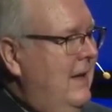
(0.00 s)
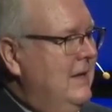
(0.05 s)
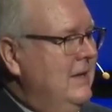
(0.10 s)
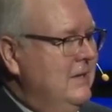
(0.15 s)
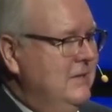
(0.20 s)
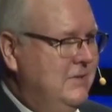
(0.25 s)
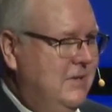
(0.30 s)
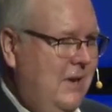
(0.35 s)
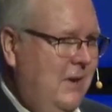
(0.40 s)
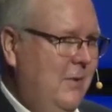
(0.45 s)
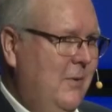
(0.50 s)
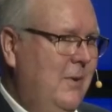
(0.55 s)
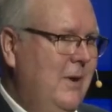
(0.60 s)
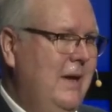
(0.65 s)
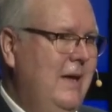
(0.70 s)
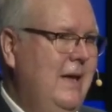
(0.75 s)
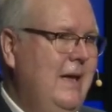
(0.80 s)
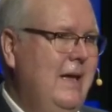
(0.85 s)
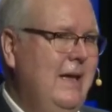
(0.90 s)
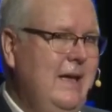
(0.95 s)
So
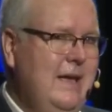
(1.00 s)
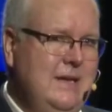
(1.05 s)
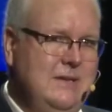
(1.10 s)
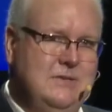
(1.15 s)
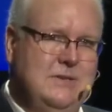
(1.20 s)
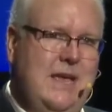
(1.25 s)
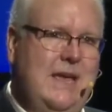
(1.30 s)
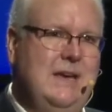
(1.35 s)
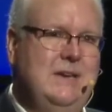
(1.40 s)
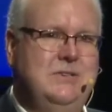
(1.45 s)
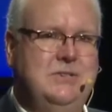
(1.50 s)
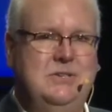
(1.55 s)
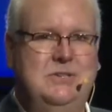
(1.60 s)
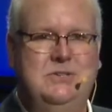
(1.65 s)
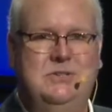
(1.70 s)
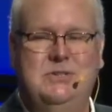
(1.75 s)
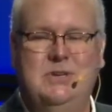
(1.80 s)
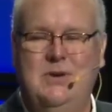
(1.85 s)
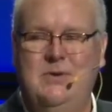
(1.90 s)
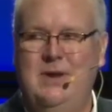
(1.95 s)
his agent
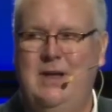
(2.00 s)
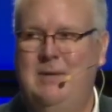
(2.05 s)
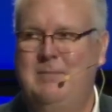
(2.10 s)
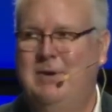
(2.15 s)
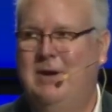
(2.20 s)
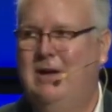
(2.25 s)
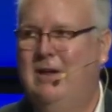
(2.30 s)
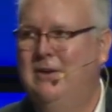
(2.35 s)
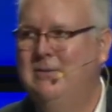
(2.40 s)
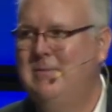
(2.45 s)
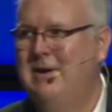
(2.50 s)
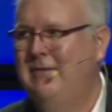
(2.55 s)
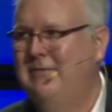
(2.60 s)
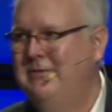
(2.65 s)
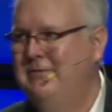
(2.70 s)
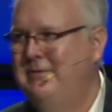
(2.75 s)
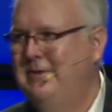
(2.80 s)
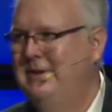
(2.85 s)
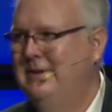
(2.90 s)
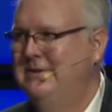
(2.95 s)
showed up, called him off
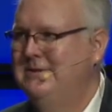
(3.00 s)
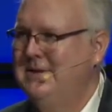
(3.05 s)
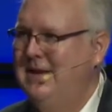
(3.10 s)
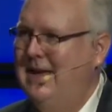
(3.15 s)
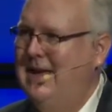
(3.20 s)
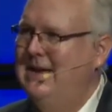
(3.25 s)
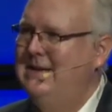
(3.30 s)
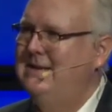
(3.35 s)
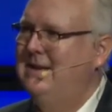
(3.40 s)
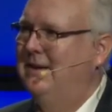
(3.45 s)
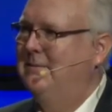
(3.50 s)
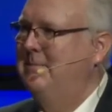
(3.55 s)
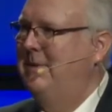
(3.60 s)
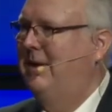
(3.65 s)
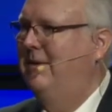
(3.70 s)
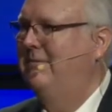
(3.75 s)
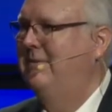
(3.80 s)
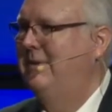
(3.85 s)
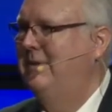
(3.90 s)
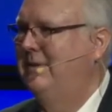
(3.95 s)
the field, and said, Hey, Doug
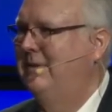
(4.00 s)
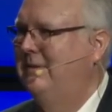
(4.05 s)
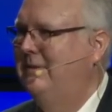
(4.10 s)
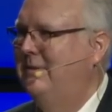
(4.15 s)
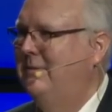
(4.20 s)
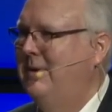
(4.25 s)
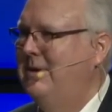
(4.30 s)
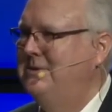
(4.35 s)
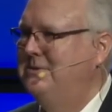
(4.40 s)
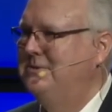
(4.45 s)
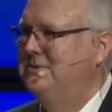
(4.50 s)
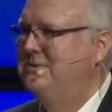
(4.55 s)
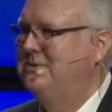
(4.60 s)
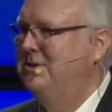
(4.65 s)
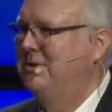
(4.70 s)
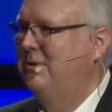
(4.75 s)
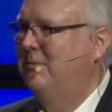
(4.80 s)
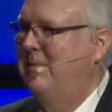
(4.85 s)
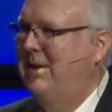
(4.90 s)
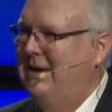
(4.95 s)
Melvin, the, the Rangers
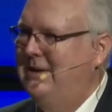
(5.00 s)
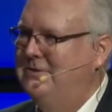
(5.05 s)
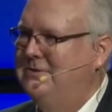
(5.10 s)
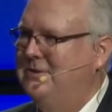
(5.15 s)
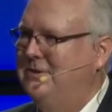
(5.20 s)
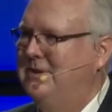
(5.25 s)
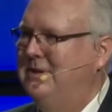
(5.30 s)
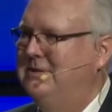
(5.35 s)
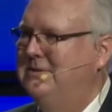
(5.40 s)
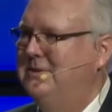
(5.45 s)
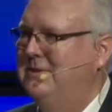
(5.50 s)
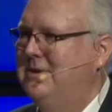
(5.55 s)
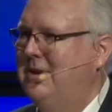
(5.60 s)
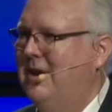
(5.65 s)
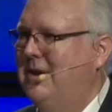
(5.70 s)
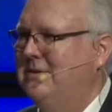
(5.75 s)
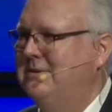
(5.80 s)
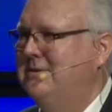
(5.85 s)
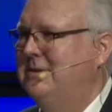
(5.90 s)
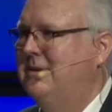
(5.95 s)
general manager, needs to
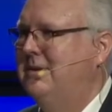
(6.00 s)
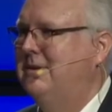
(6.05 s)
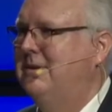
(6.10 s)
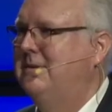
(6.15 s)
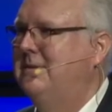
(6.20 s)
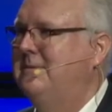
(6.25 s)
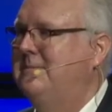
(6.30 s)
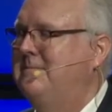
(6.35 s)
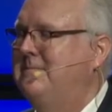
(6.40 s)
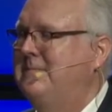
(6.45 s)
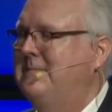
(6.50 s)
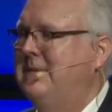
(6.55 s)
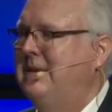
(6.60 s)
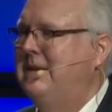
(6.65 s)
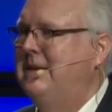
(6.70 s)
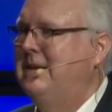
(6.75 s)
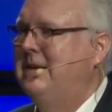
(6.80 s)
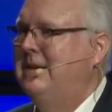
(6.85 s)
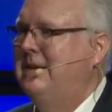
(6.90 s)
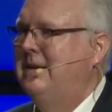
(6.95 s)
talk to you.
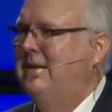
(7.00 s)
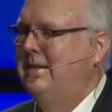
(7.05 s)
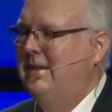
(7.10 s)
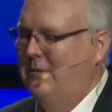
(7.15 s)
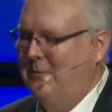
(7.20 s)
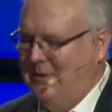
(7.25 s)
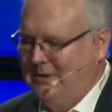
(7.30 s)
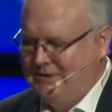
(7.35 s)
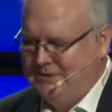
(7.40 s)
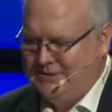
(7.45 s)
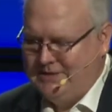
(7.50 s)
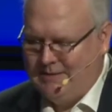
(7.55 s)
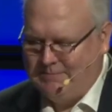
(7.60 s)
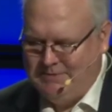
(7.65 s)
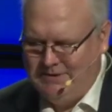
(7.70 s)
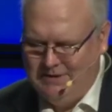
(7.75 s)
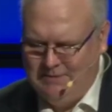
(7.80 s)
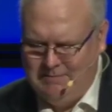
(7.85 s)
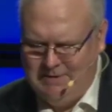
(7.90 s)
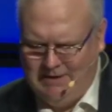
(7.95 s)
They went and stepped
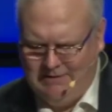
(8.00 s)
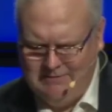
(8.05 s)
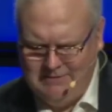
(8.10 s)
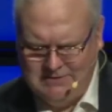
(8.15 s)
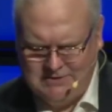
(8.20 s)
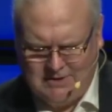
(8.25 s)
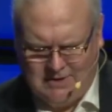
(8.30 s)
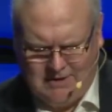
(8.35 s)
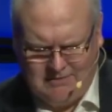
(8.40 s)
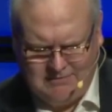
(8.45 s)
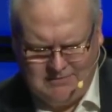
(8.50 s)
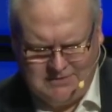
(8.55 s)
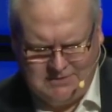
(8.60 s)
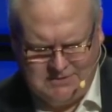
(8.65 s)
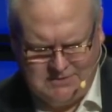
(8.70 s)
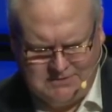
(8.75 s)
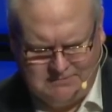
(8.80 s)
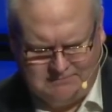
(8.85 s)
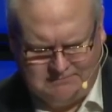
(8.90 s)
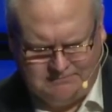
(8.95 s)
into Melvin's
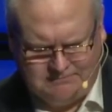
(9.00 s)
office.